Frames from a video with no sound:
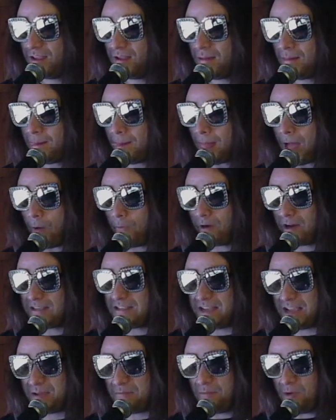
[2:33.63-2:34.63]
I want to
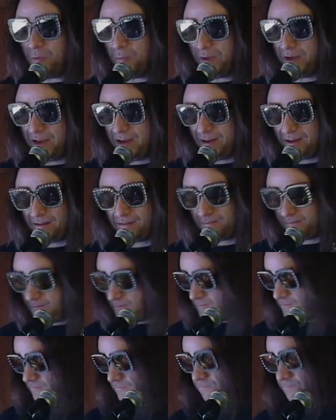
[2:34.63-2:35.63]
take a moment here
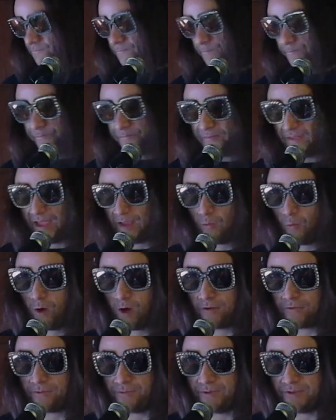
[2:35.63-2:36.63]
and walk
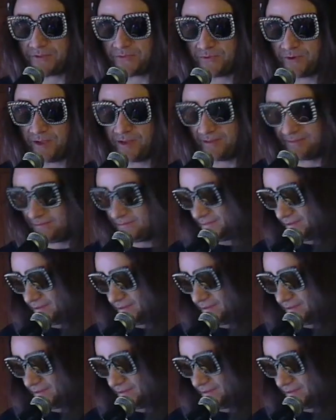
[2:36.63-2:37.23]
through this run.